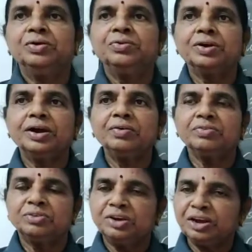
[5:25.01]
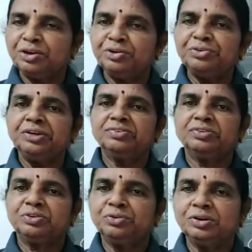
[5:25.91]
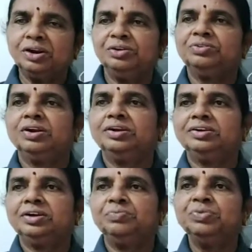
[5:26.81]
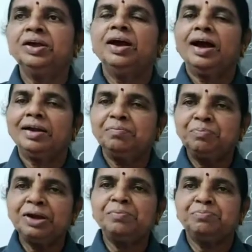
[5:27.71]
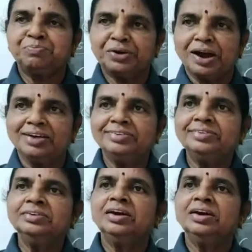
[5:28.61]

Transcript: Okay, TU is total utility and P price